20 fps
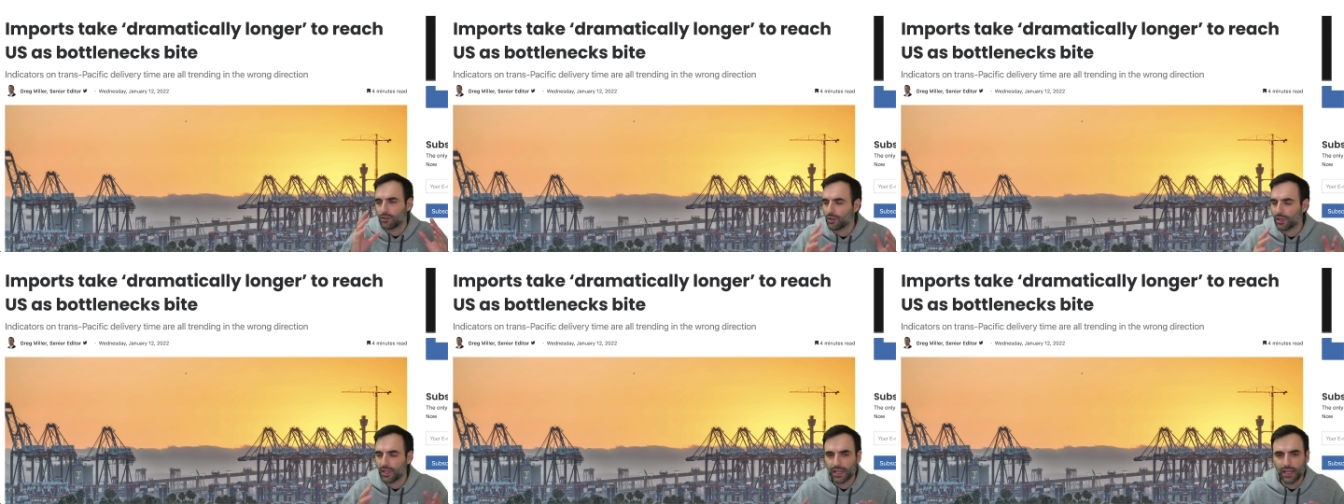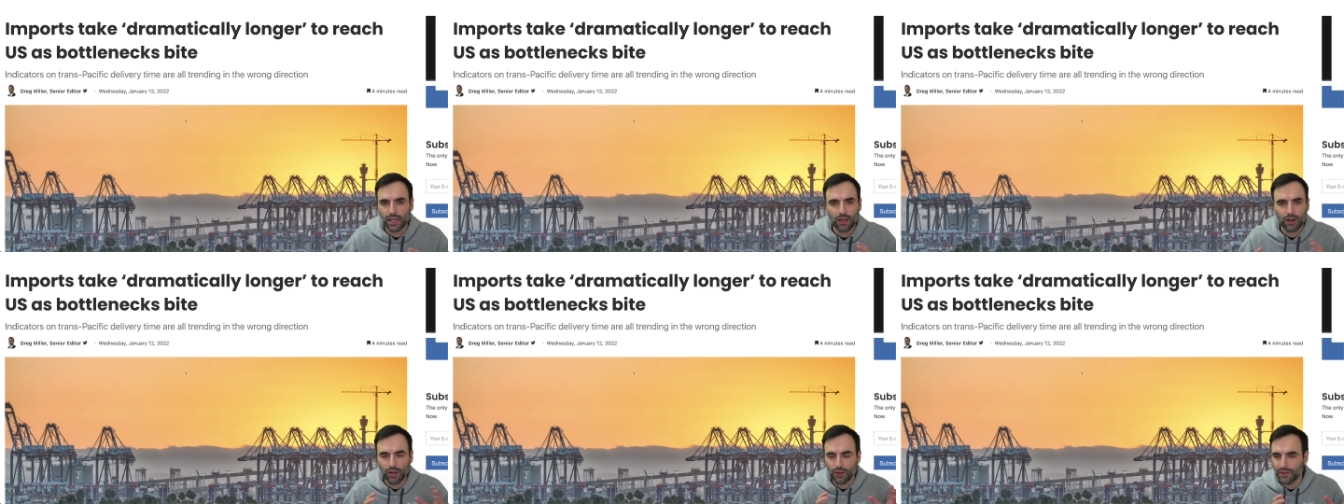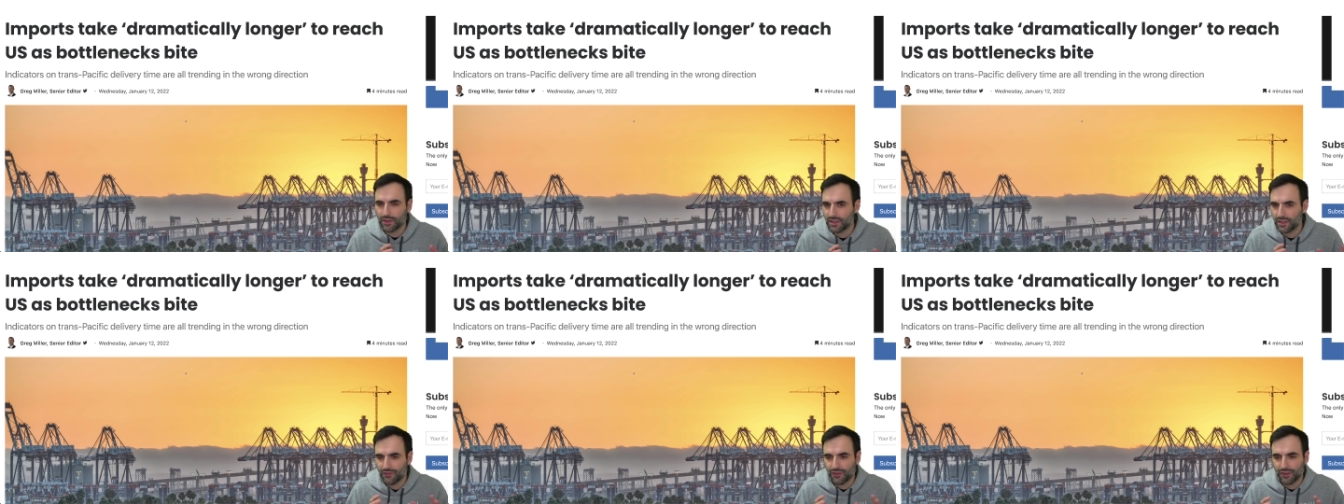looking at
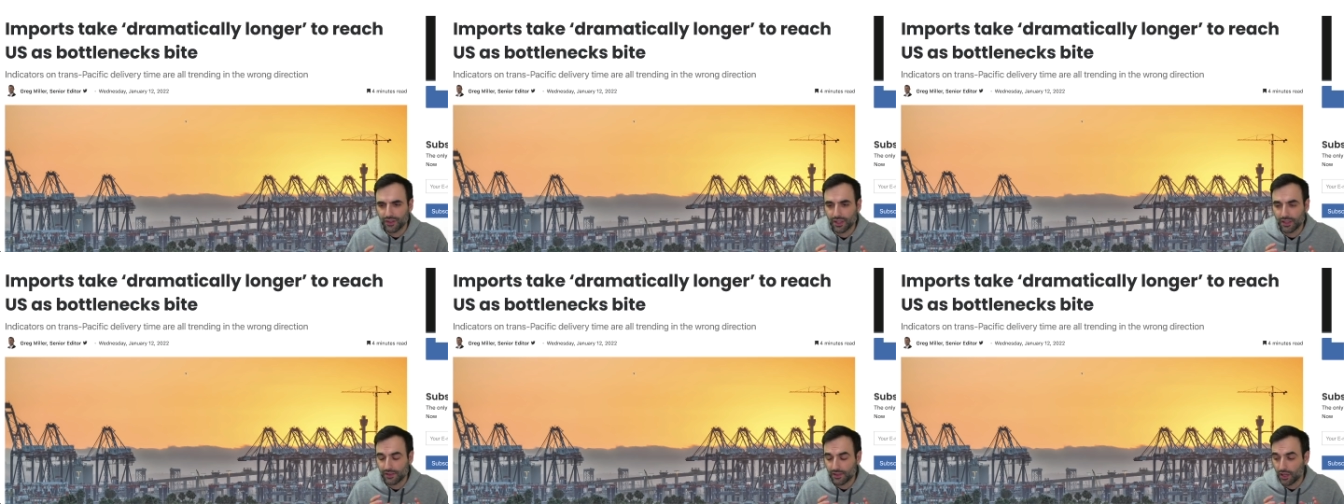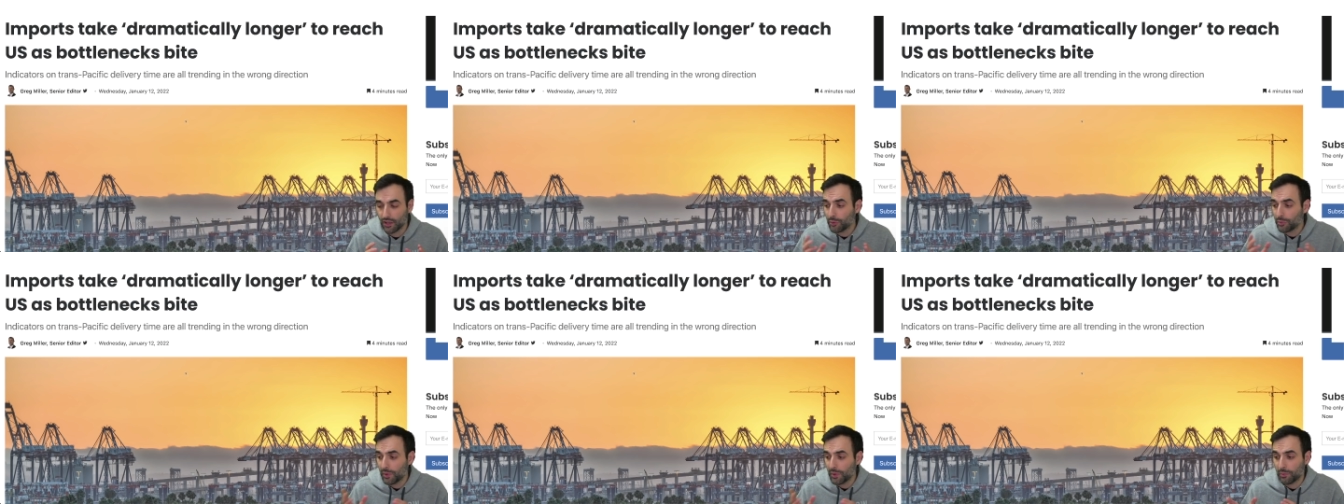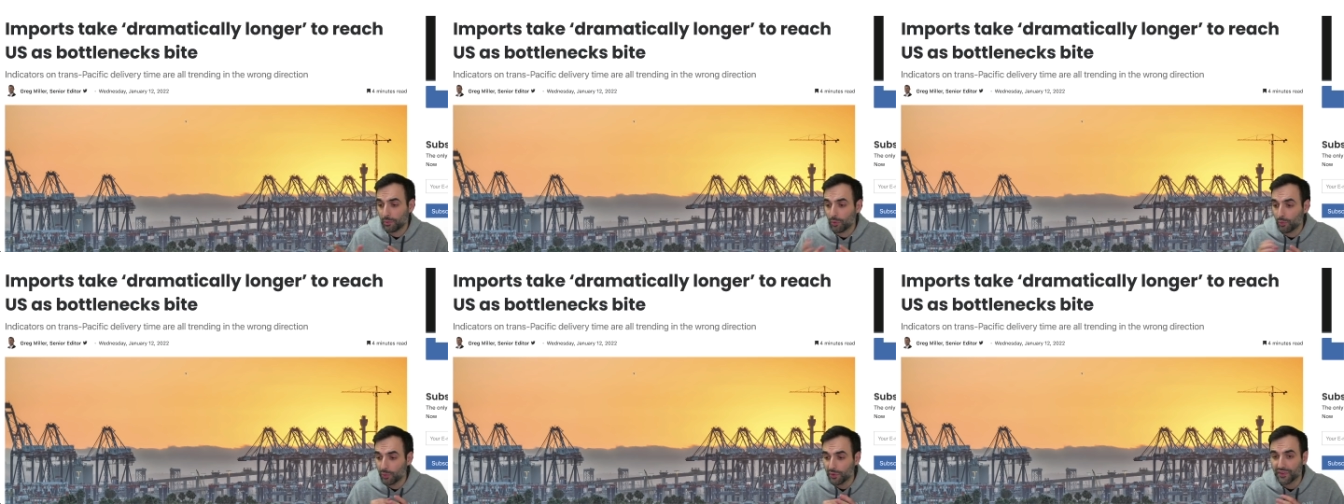all these different things. And other
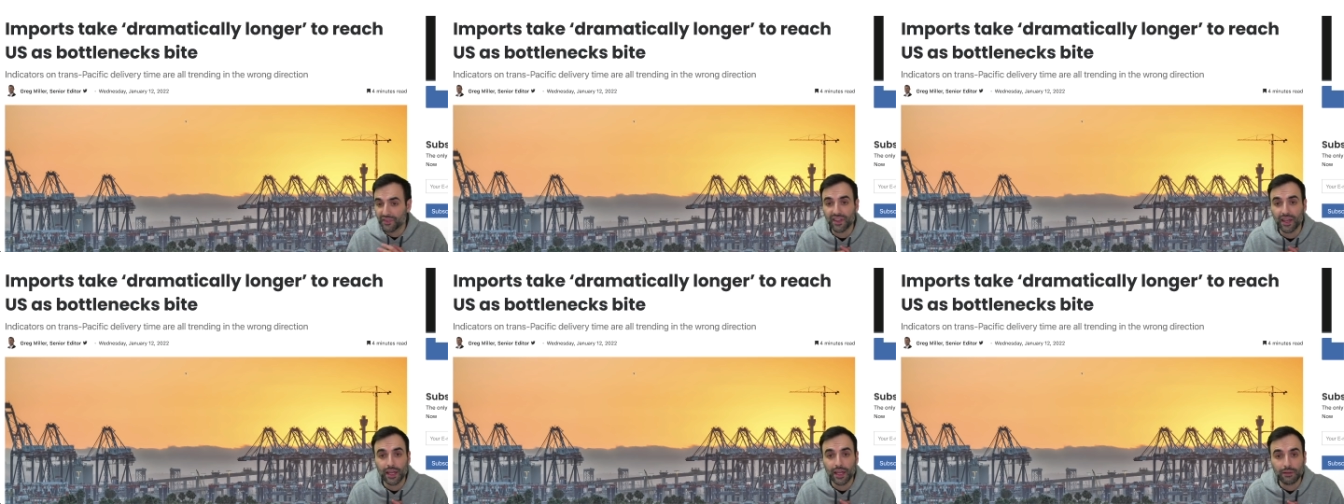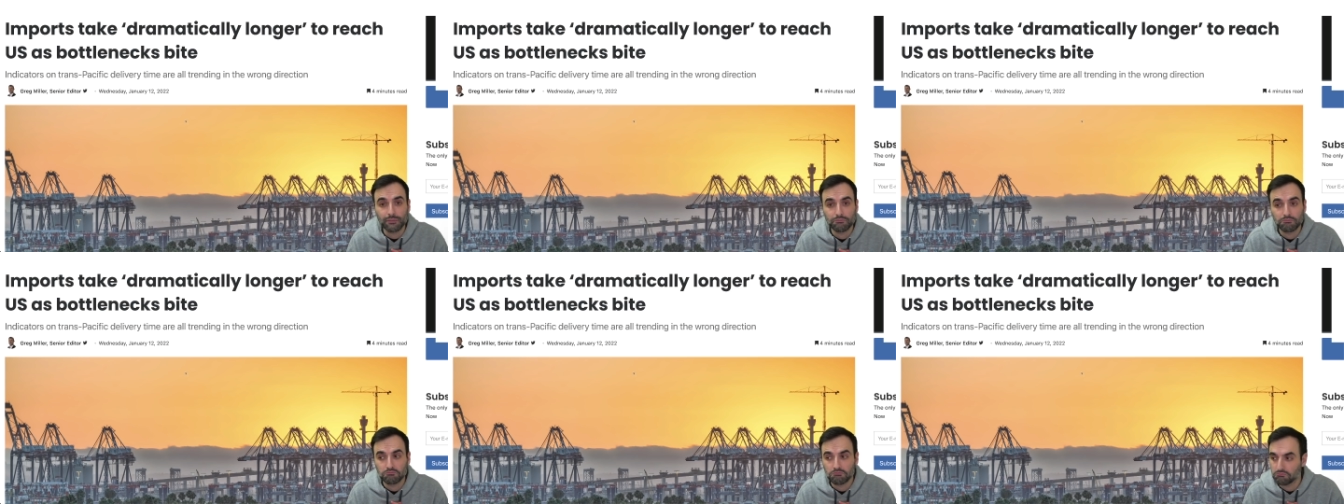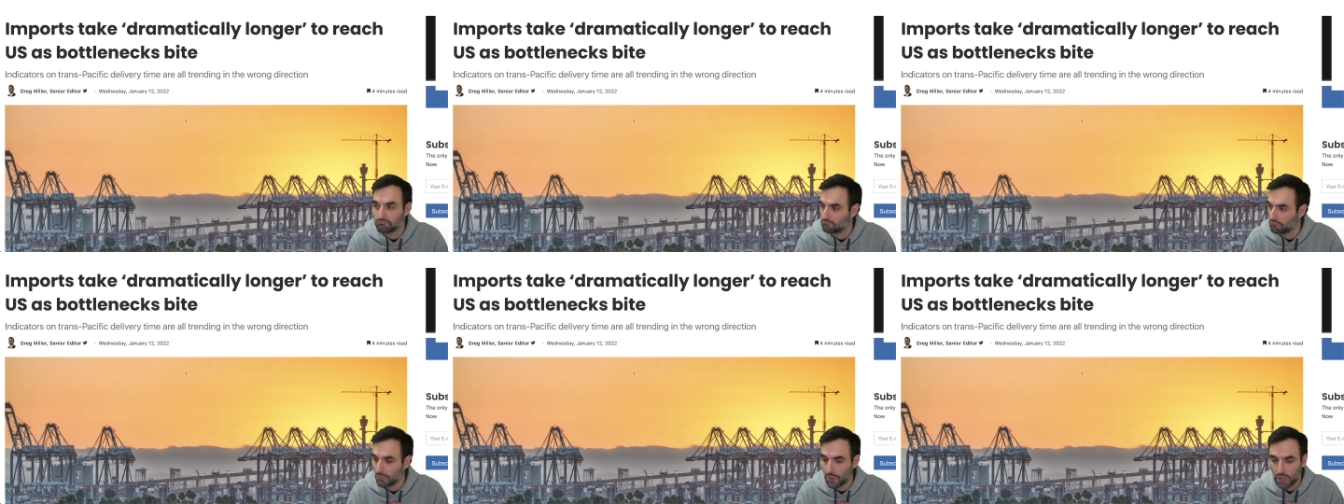people will say,
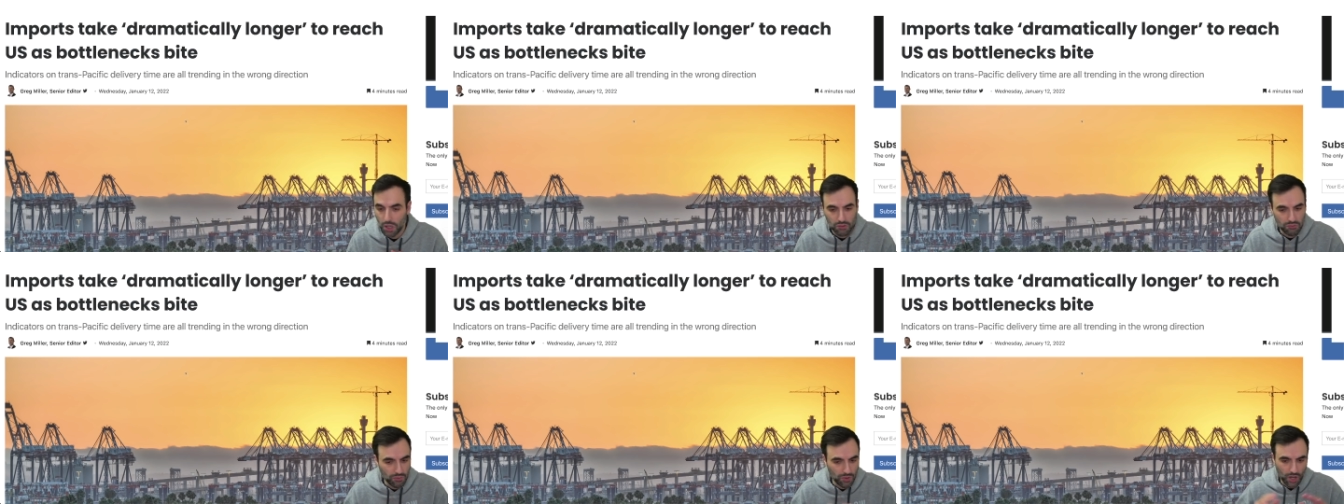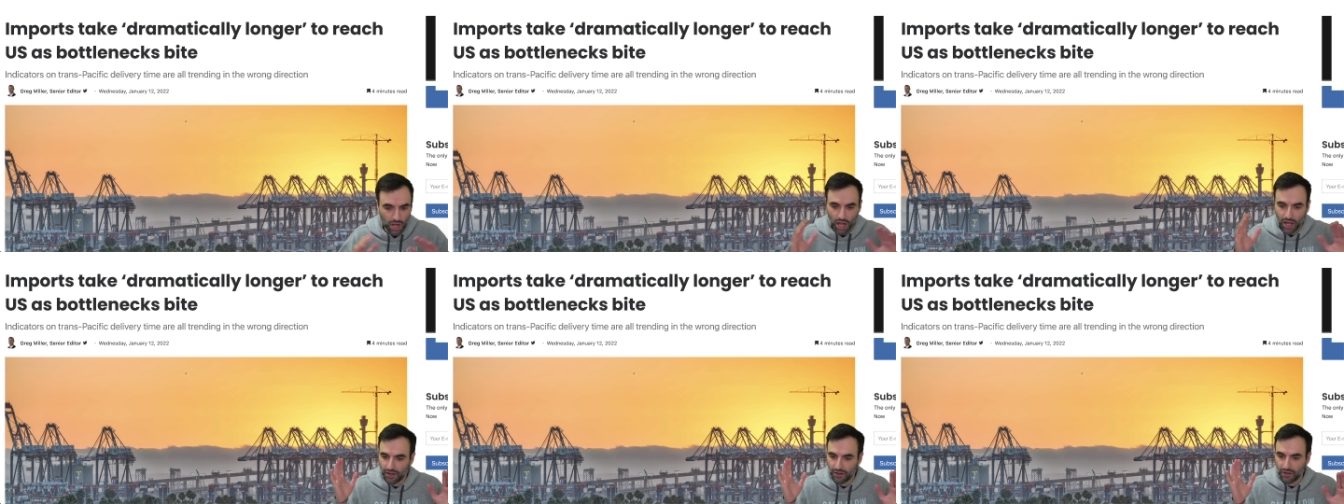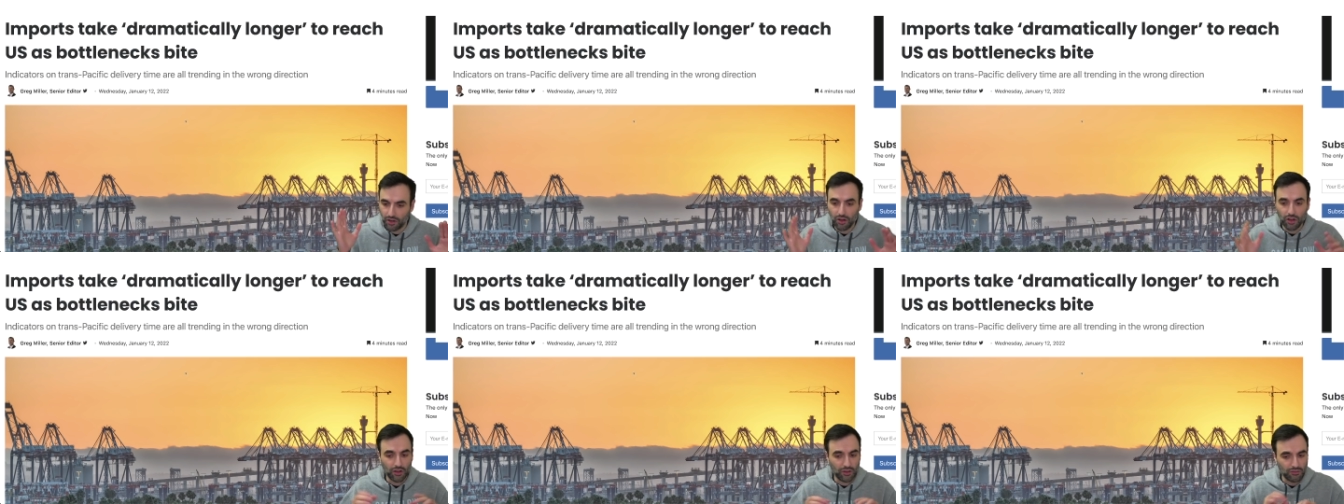not
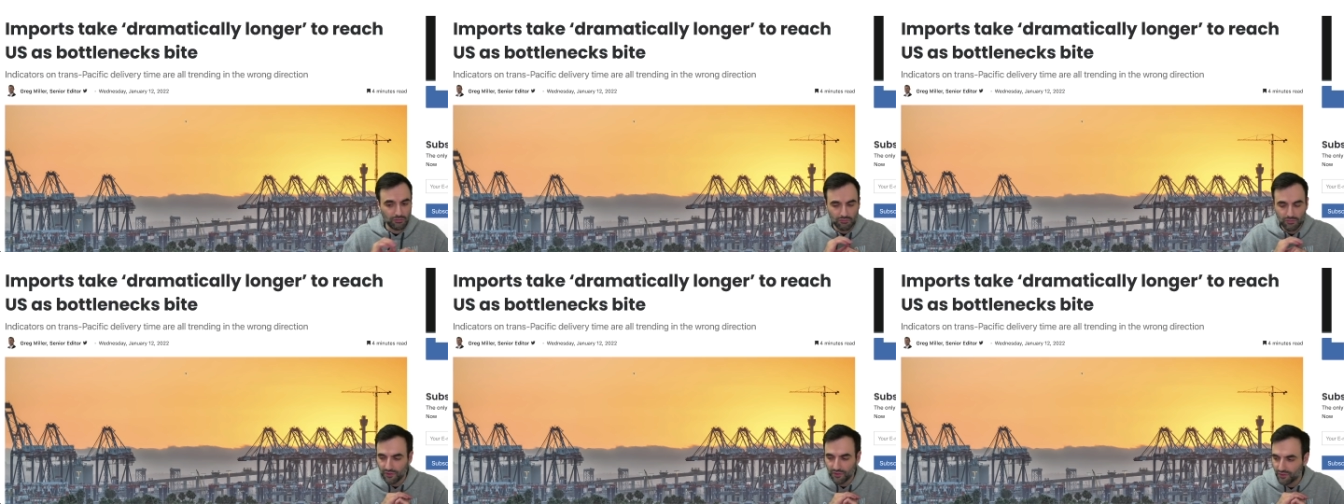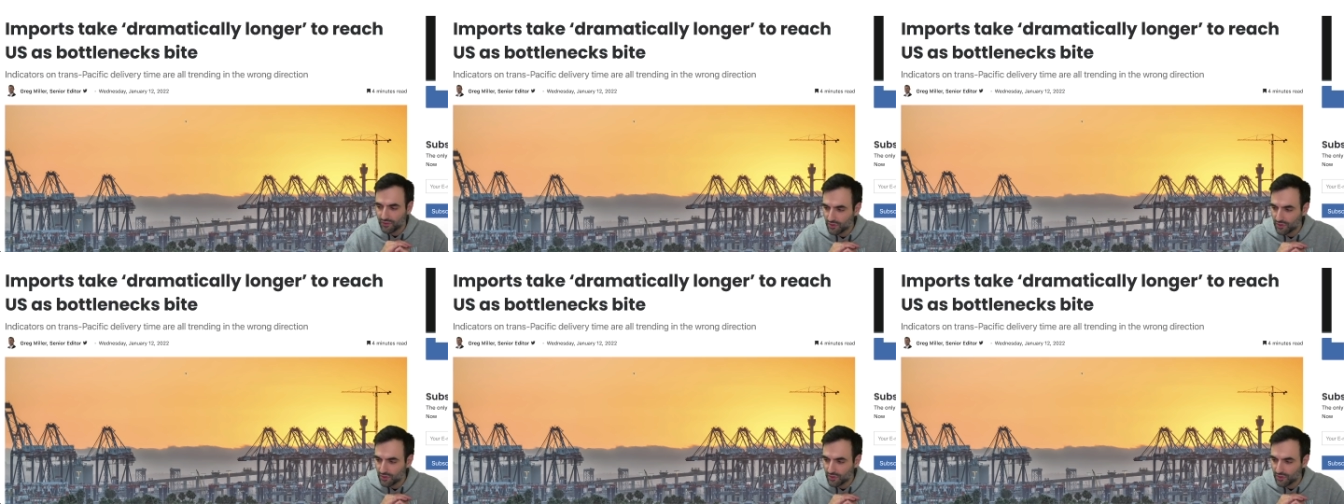at all.